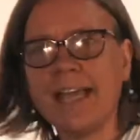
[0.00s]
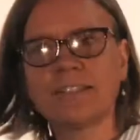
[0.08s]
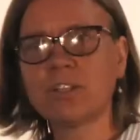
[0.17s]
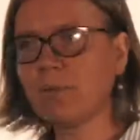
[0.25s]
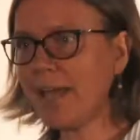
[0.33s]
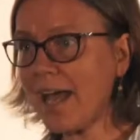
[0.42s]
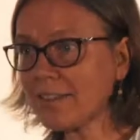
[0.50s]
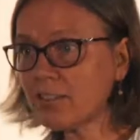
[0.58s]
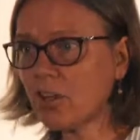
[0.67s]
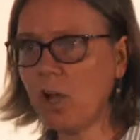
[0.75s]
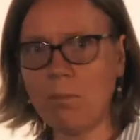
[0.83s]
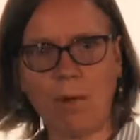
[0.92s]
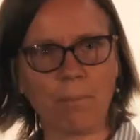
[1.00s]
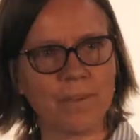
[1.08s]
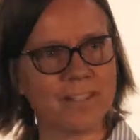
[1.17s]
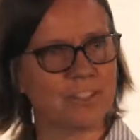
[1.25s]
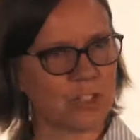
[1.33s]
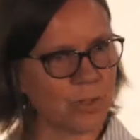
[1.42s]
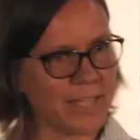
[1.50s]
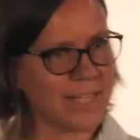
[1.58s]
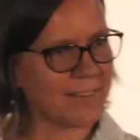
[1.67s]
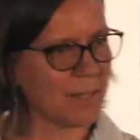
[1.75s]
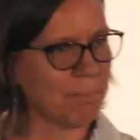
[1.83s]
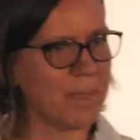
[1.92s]
So we had to come up with a tree
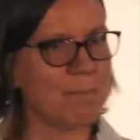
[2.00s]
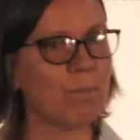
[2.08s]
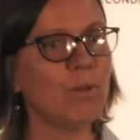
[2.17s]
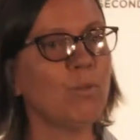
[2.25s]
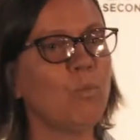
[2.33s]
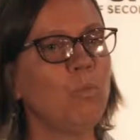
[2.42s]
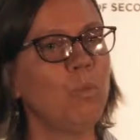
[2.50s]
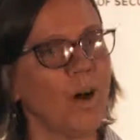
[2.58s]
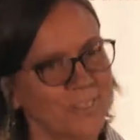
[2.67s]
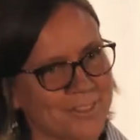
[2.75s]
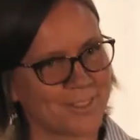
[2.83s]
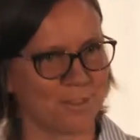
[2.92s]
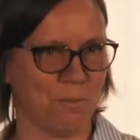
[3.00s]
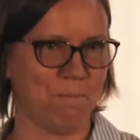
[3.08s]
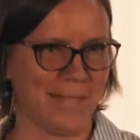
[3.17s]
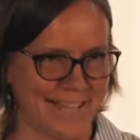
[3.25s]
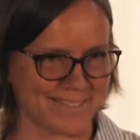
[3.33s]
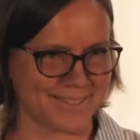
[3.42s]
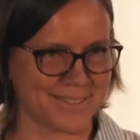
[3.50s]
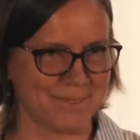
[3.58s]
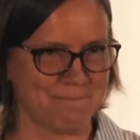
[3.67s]
that people want to plant.